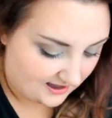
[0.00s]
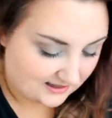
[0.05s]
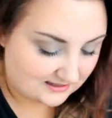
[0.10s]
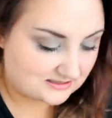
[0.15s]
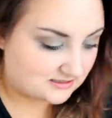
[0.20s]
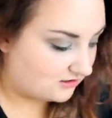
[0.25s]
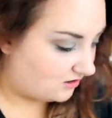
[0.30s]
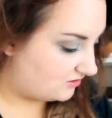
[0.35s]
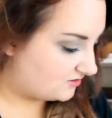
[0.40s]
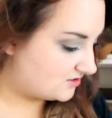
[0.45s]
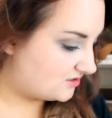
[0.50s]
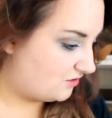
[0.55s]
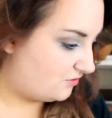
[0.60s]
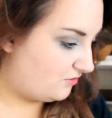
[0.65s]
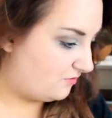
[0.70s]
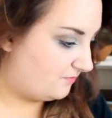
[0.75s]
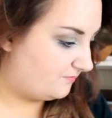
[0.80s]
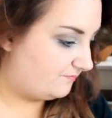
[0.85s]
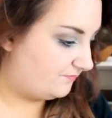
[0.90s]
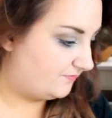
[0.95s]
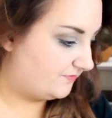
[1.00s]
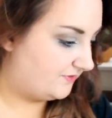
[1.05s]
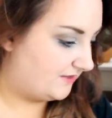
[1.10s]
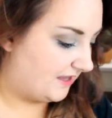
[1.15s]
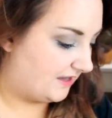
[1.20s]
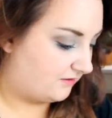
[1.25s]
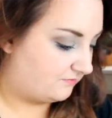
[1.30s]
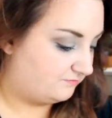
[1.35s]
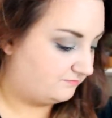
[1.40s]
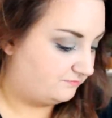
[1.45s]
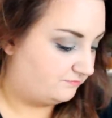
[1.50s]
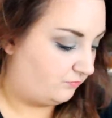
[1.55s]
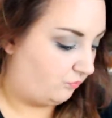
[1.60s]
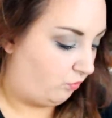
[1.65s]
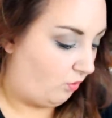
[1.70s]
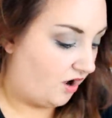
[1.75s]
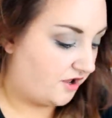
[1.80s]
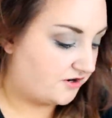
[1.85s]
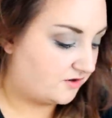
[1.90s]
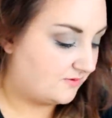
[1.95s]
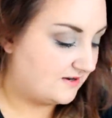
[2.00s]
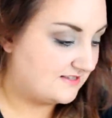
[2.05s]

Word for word: it's also like water